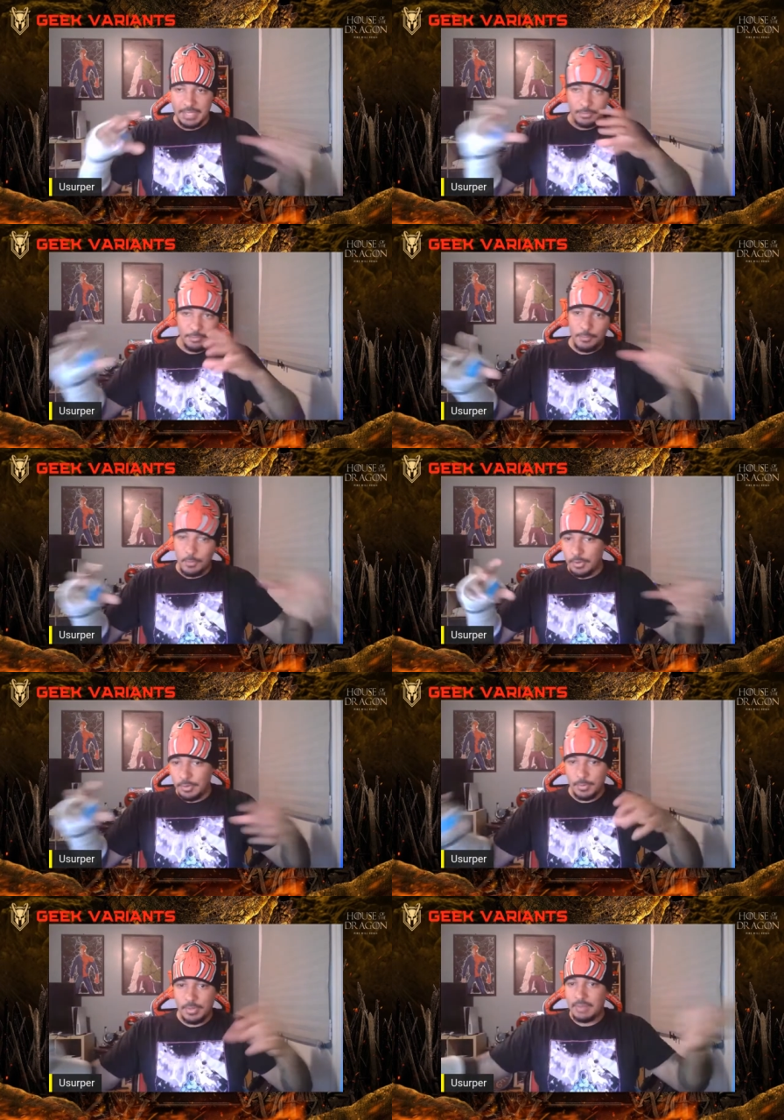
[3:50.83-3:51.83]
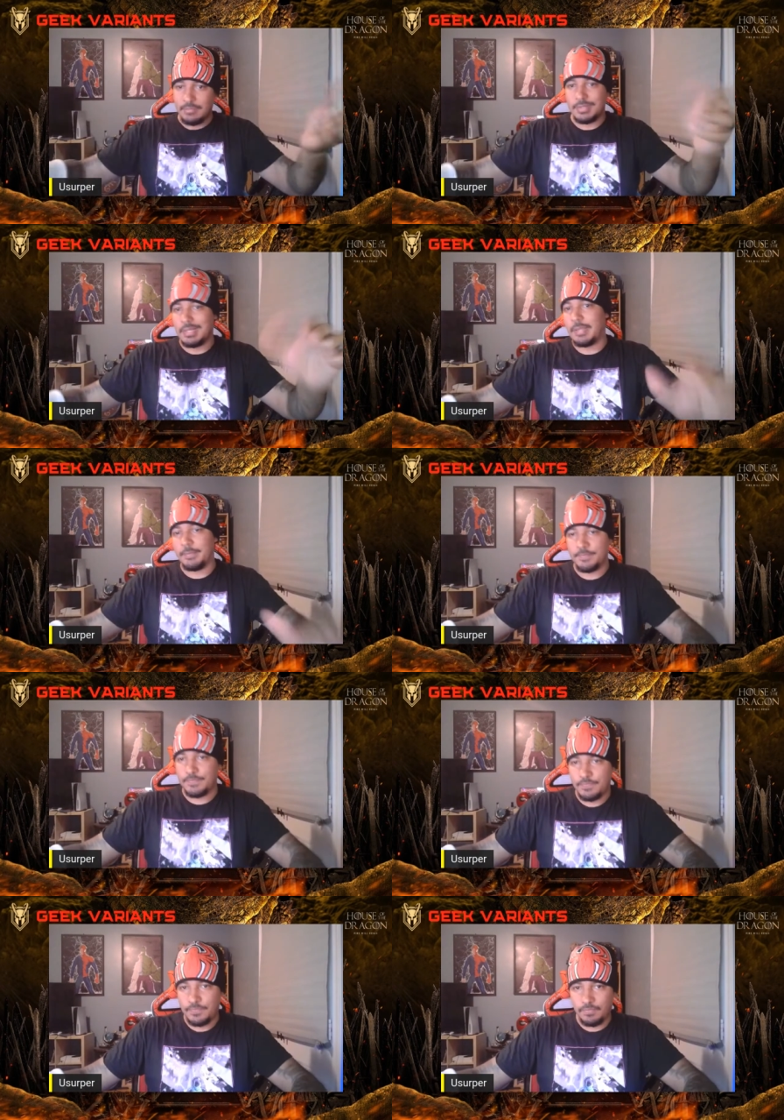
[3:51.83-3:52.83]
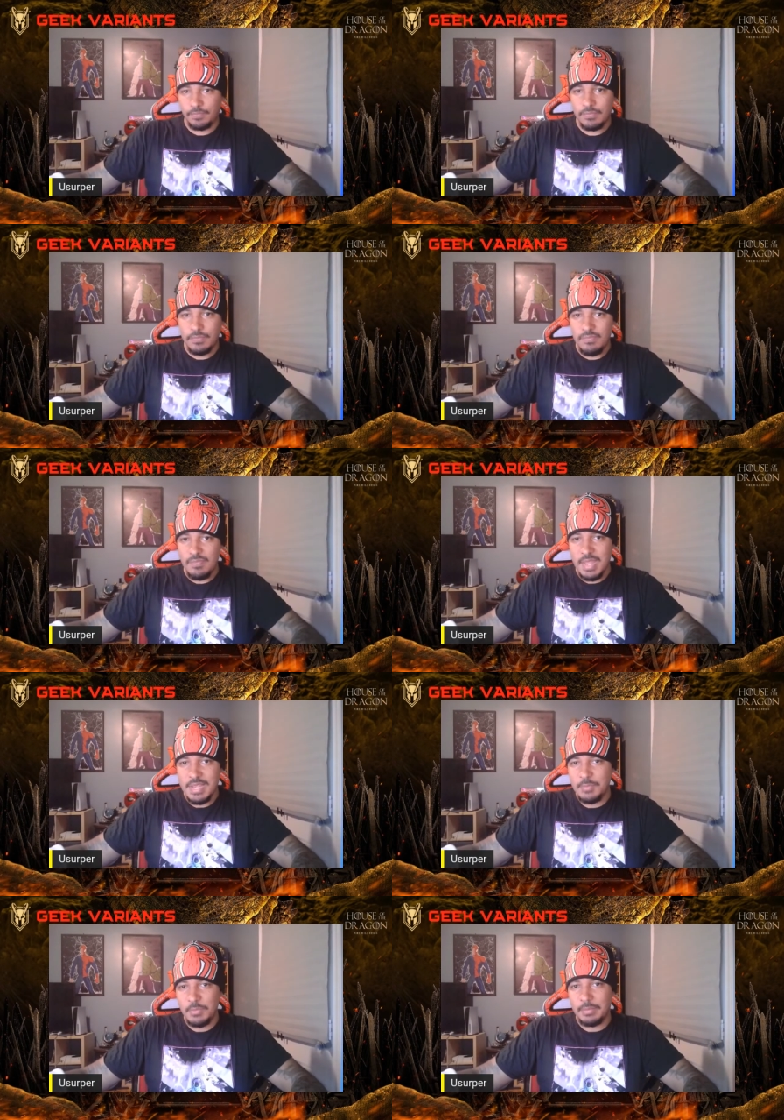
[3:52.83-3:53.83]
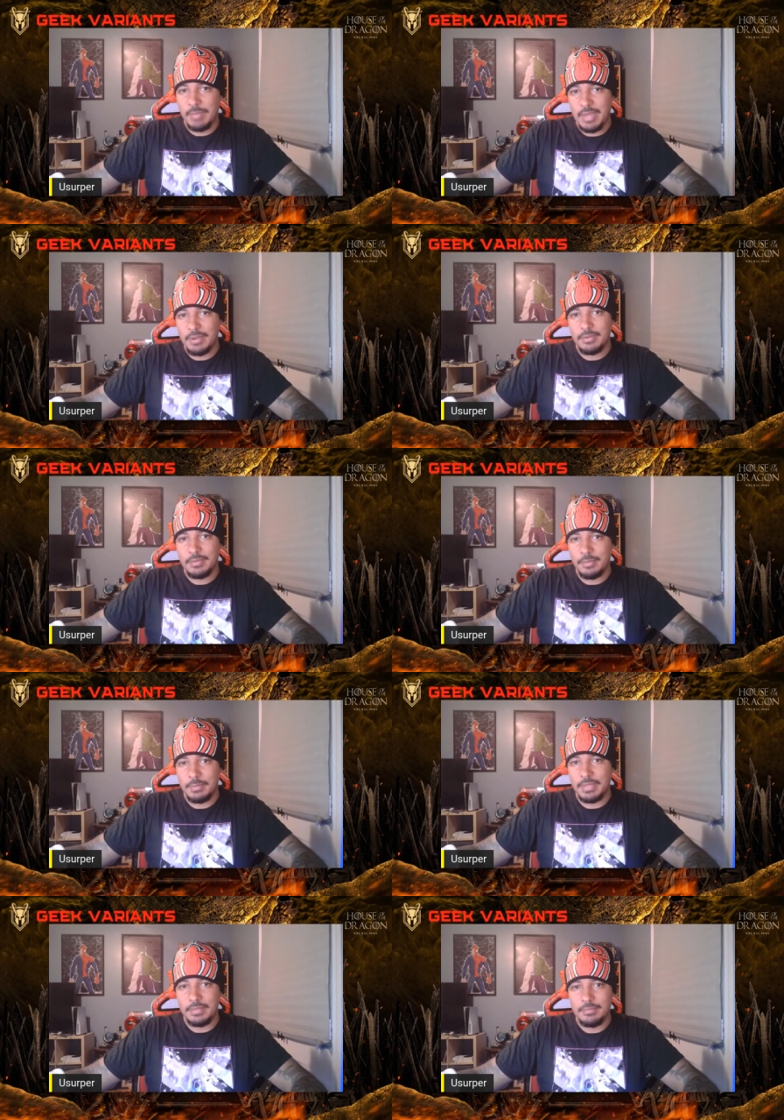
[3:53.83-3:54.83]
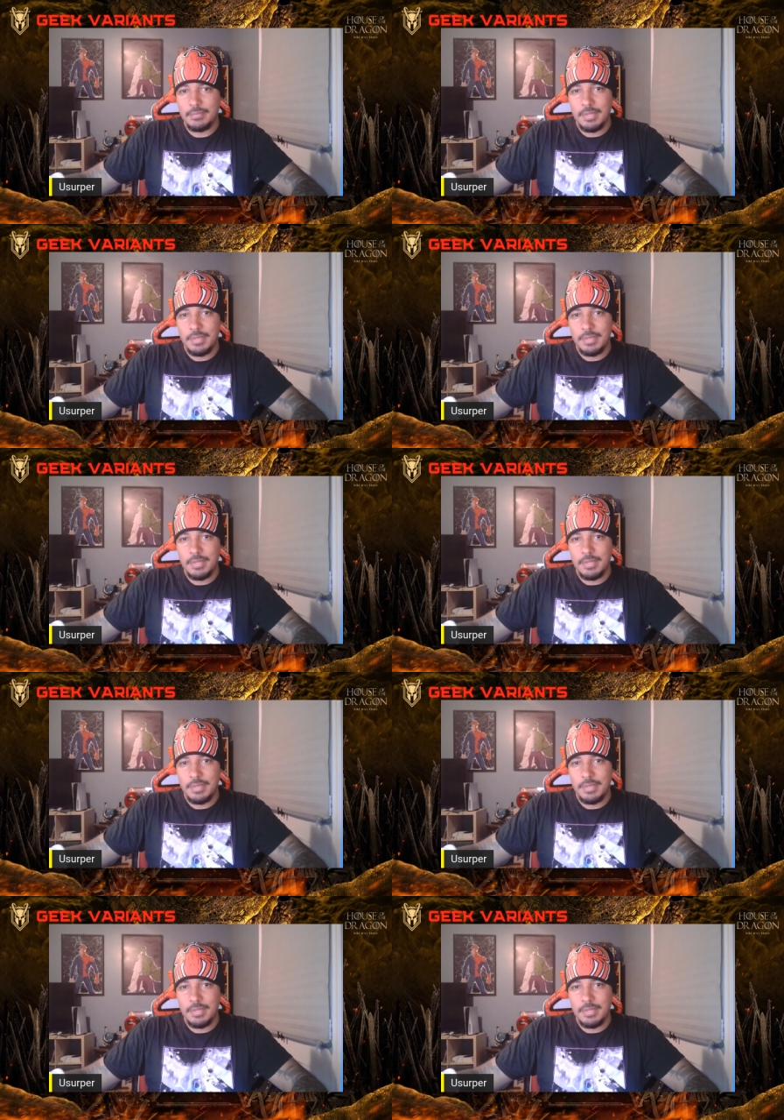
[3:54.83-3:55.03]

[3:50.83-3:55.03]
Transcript: to him before whatever. It's like it didn't really matter. I mean,